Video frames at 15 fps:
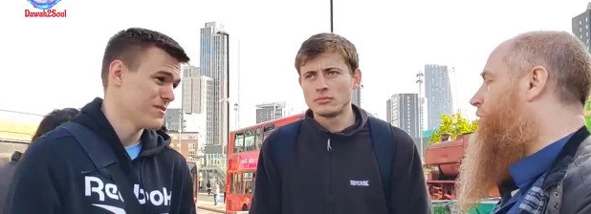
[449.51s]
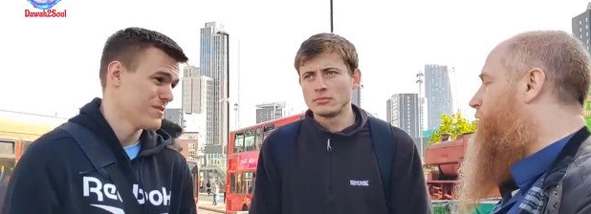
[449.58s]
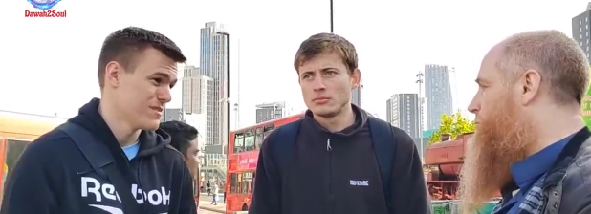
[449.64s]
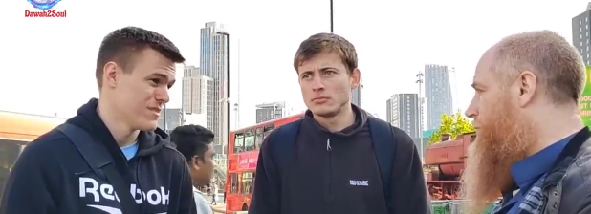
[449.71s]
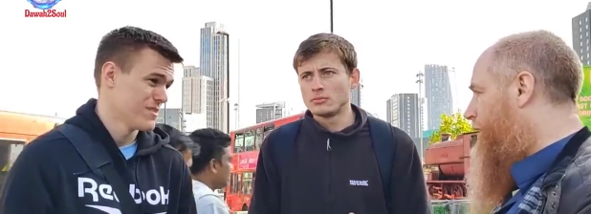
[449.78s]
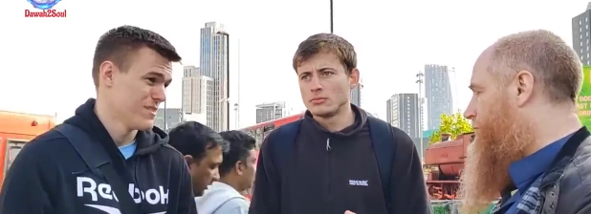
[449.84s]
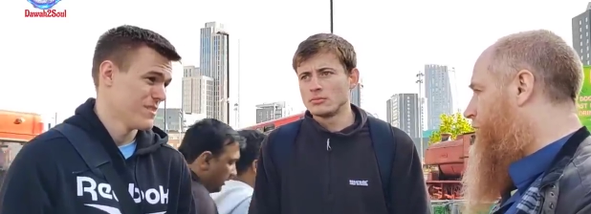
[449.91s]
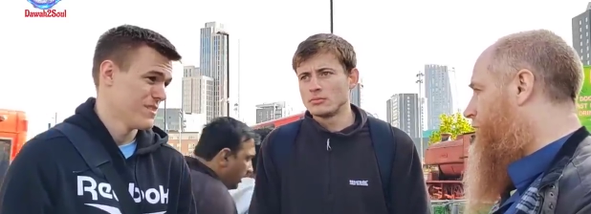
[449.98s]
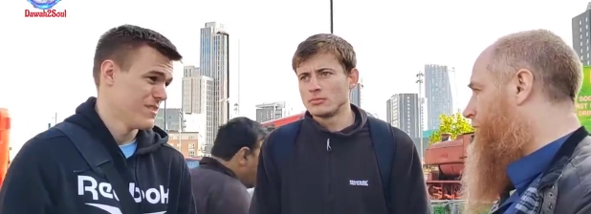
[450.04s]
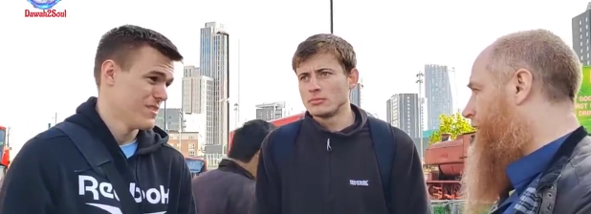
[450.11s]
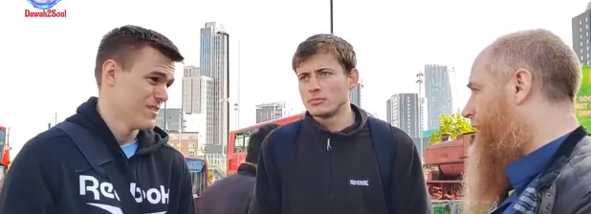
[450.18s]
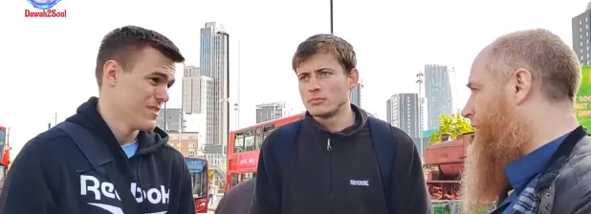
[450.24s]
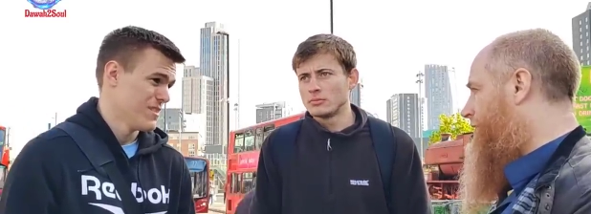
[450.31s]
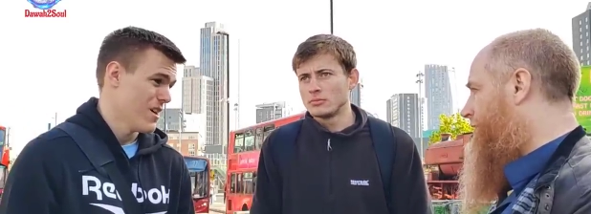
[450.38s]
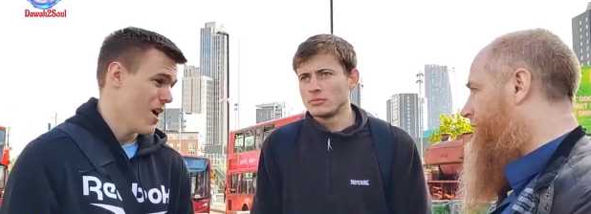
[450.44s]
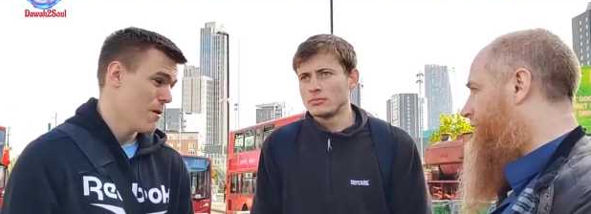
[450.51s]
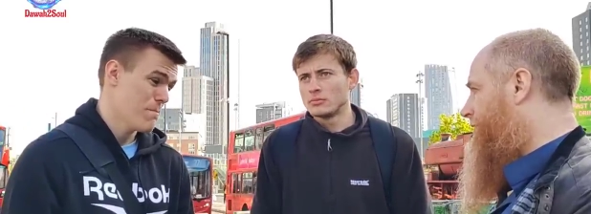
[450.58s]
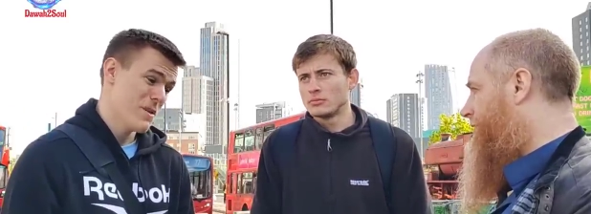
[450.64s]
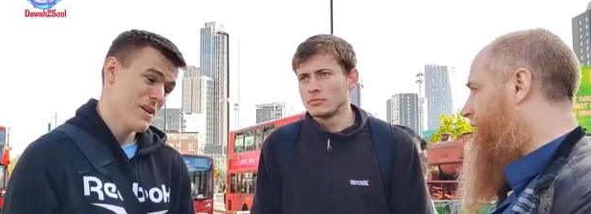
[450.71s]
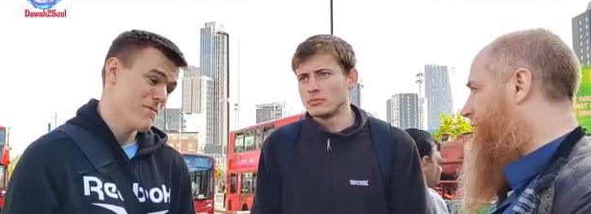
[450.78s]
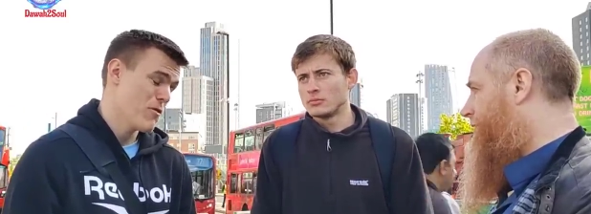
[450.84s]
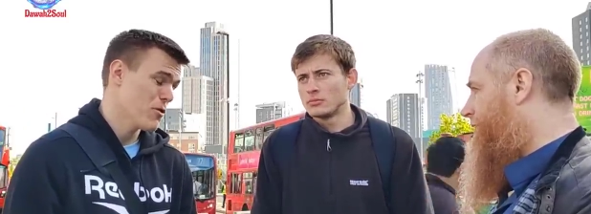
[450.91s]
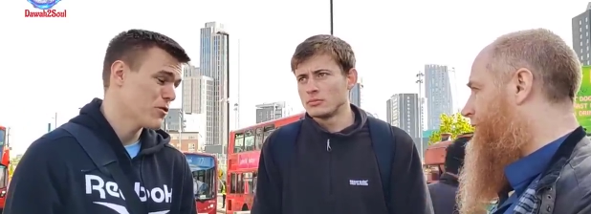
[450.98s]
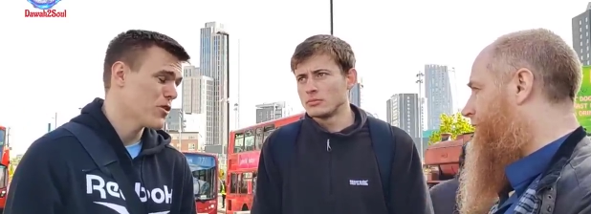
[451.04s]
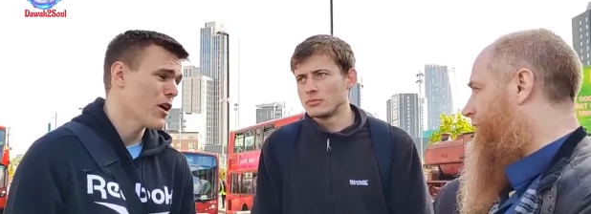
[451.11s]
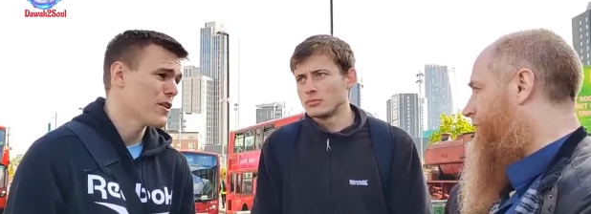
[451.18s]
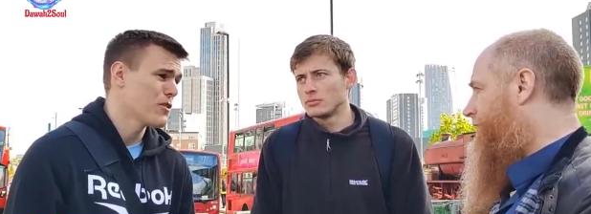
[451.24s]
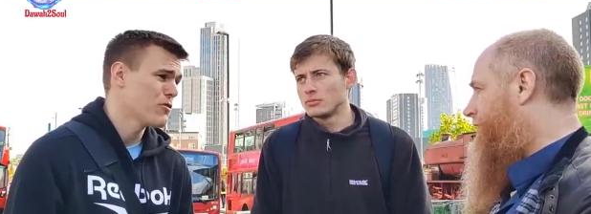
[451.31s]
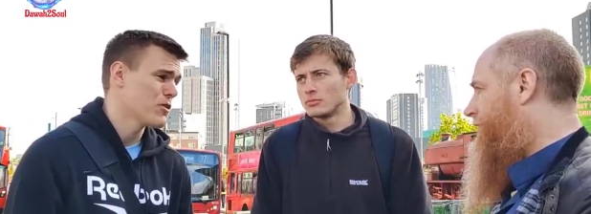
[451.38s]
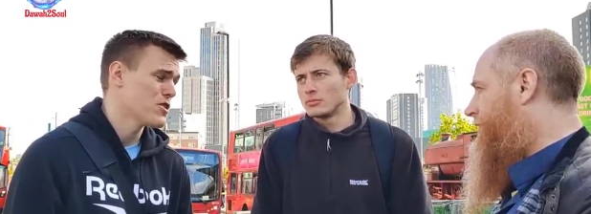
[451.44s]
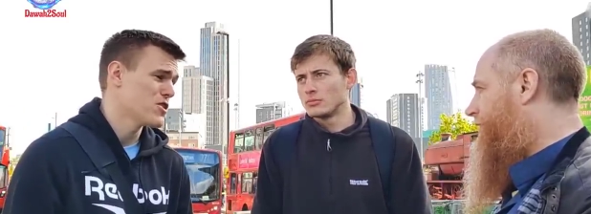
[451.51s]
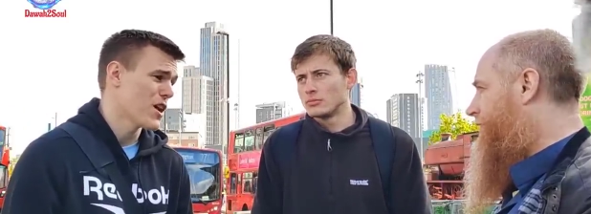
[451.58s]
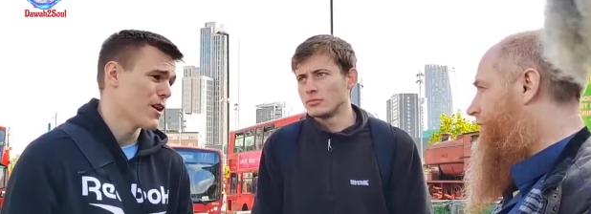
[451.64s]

Speaker 1: So you believe God died? I believe God died. The